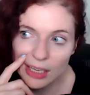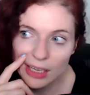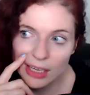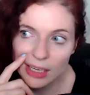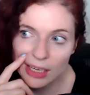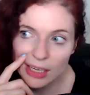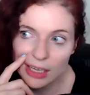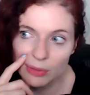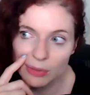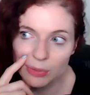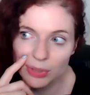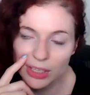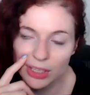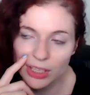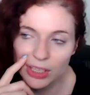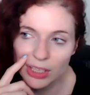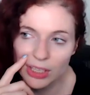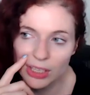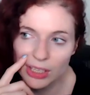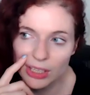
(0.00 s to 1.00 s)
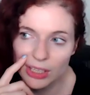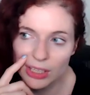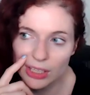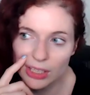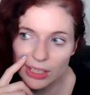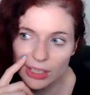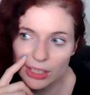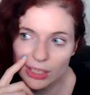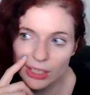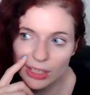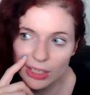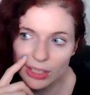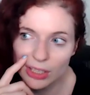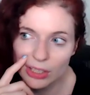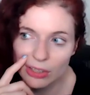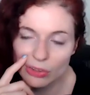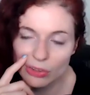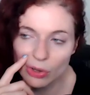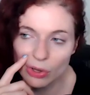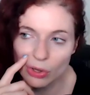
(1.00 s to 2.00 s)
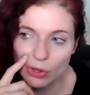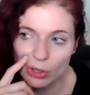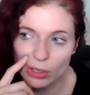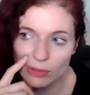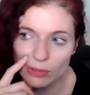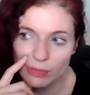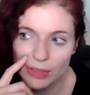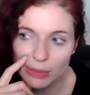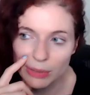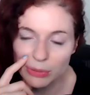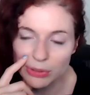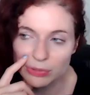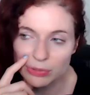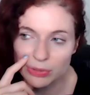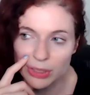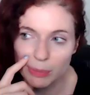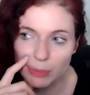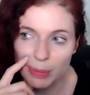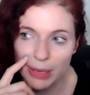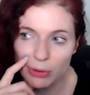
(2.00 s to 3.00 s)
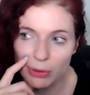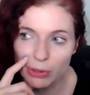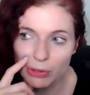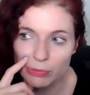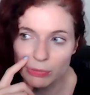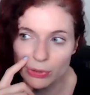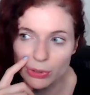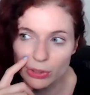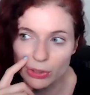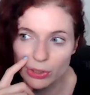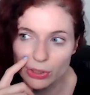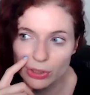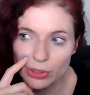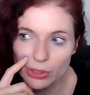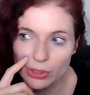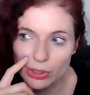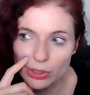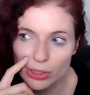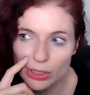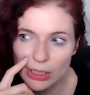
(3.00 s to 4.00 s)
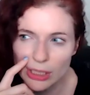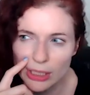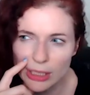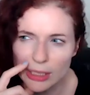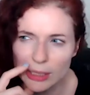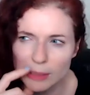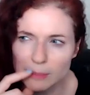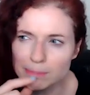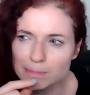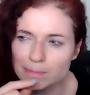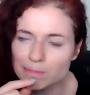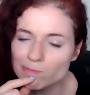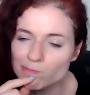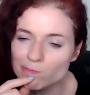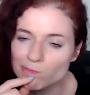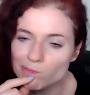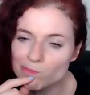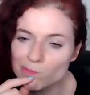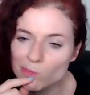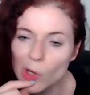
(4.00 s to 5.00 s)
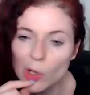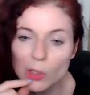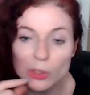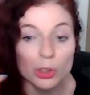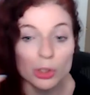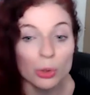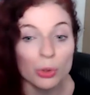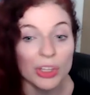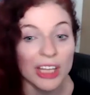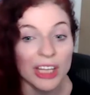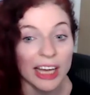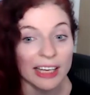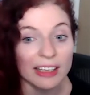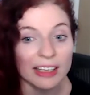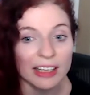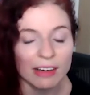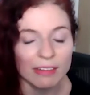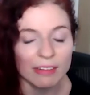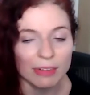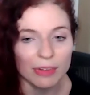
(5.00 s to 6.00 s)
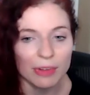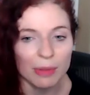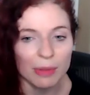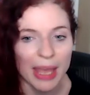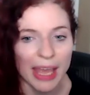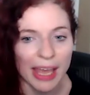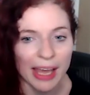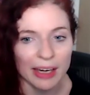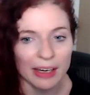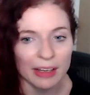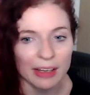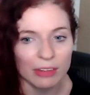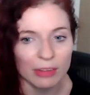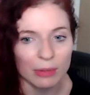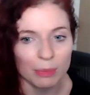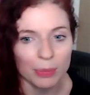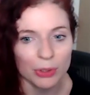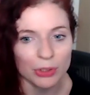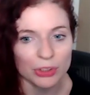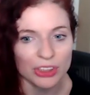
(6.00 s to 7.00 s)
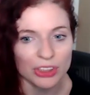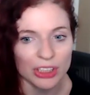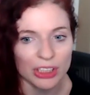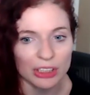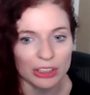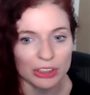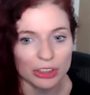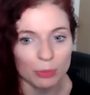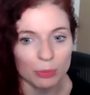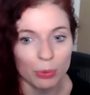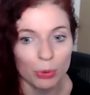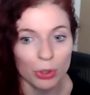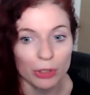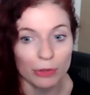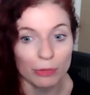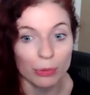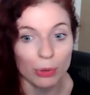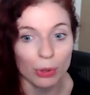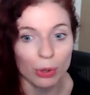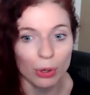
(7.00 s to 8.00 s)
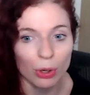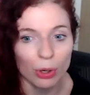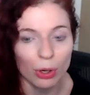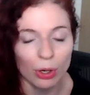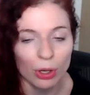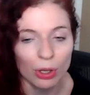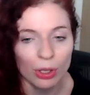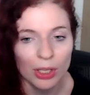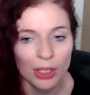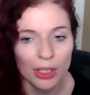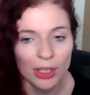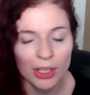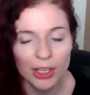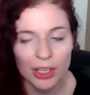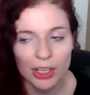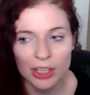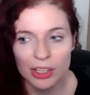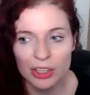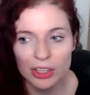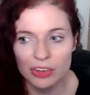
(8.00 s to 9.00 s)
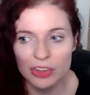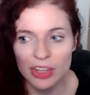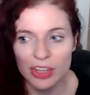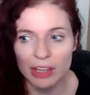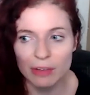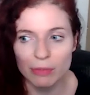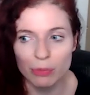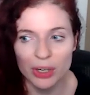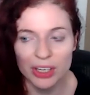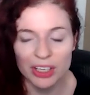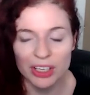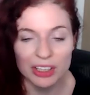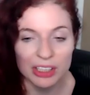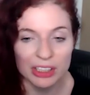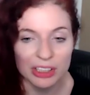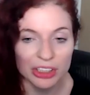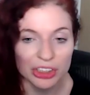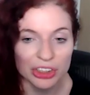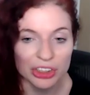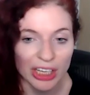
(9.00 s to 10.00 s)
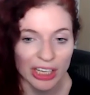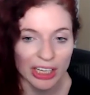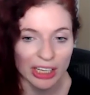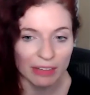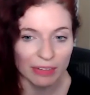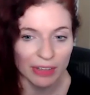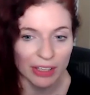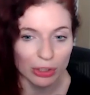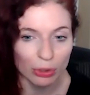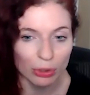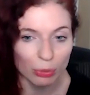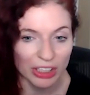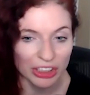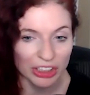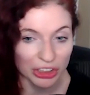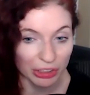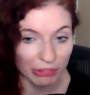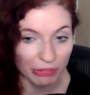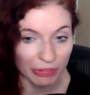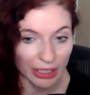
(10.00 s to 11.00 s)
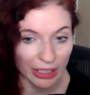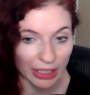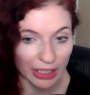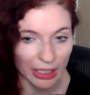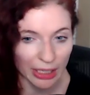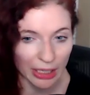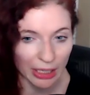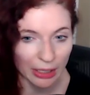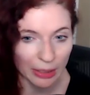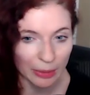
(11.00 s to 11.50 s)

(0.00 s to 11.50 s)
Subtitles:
I really thought all of that was very powerful. Also, the idea of the man as the person in the supportive role. They avoided the cliche of like the Russian villain.